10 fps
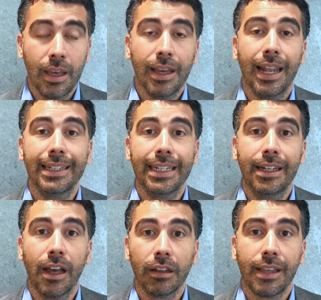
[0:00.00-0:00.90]
and did
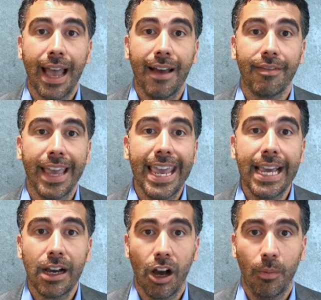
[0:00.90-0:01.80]
not have
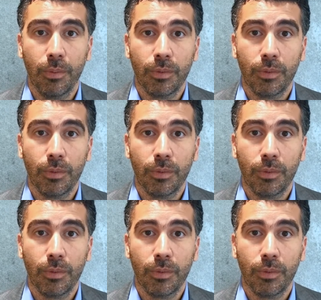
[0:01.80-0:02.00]
income